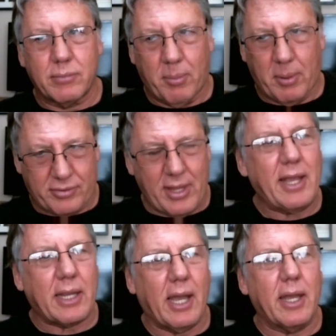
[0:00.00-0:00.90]
about
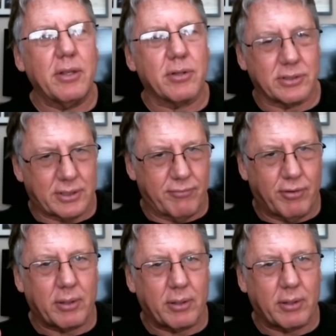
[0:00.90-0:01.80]
that guy, you're going to say
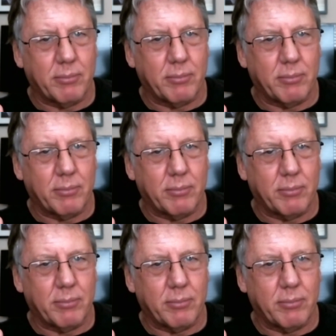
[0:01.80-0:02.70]
fuck him
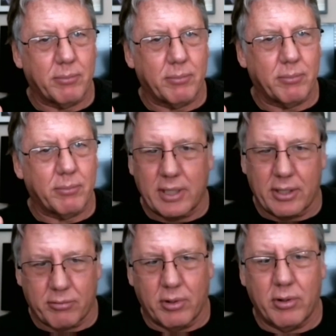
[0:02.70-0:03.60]
about somebody
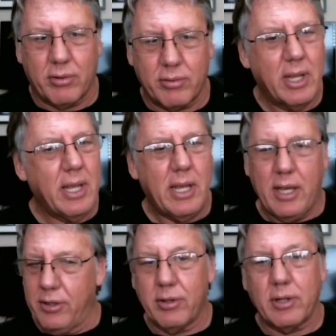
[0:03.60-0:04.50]
else later on down the road,
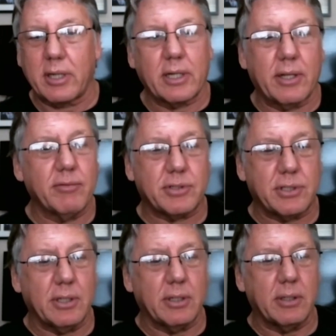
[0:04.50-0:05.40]
and you're not going to give a
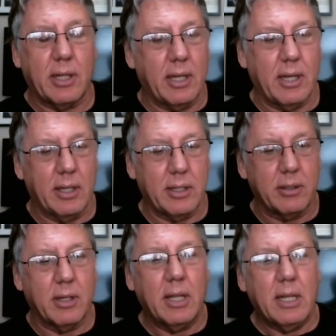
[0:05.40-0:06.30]
shit. And
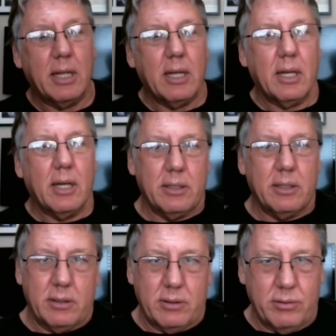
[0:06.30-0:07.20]

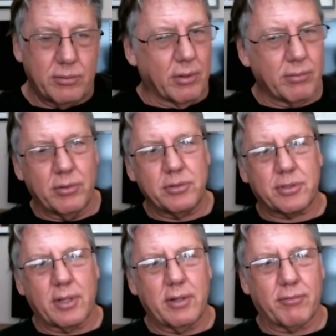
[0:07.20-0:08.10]
you don't know who you're
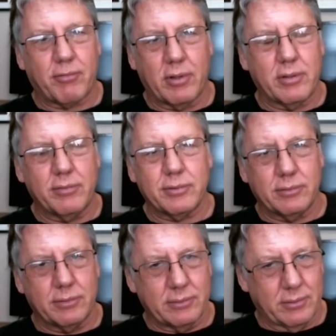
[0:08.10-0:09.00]
standing in front of and
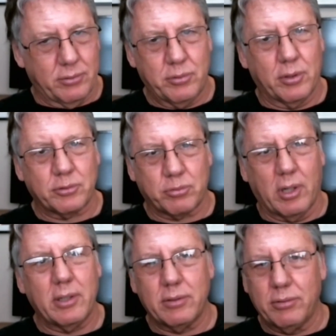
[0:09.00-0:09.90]
who knows
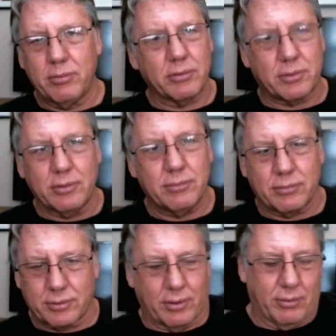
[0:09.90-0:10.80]
what and who knows who.
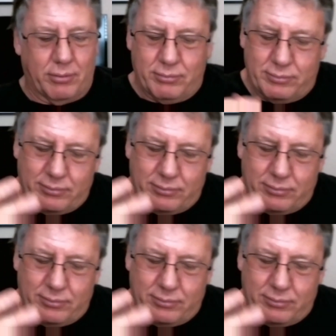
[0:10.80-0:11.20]
So